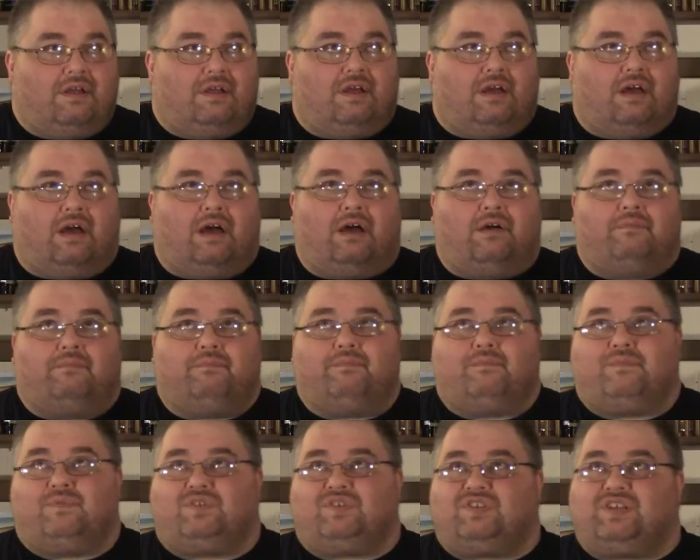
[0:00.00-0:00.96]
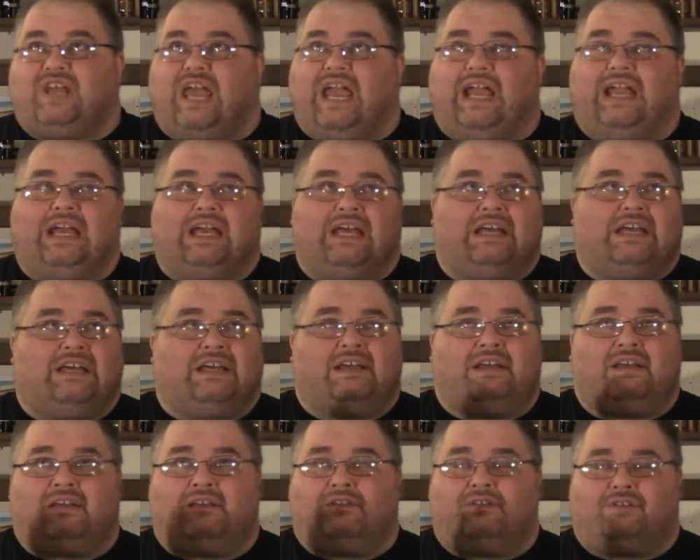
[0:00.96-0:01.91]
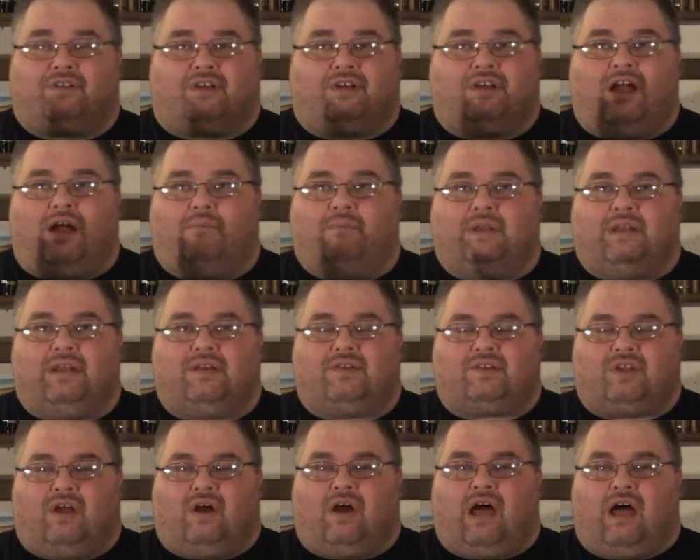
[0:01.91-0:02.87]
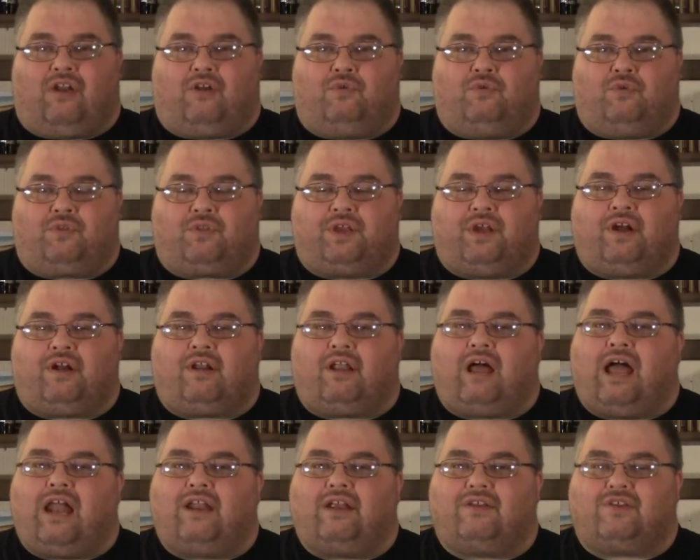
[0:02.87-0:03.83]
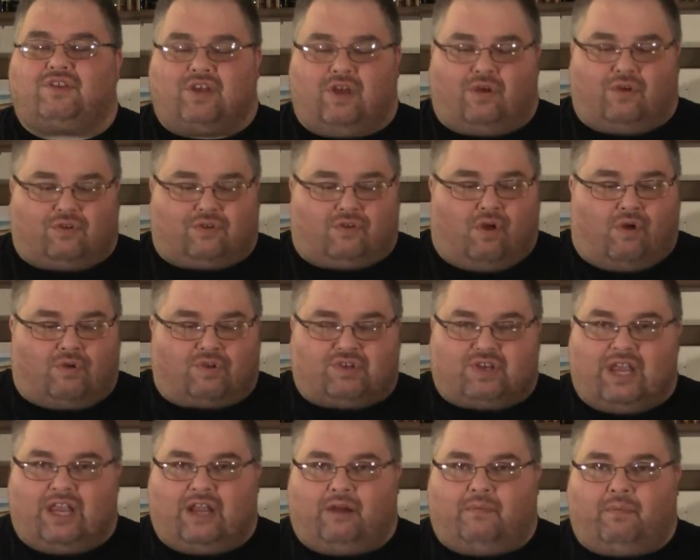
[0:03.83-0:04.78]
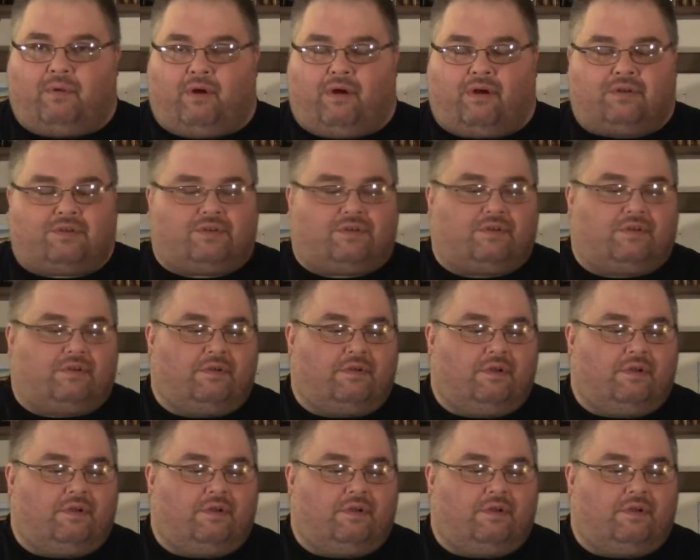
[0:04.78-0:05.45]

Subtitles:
Sega, there's a company out of North Carolina that sells all Sega parts.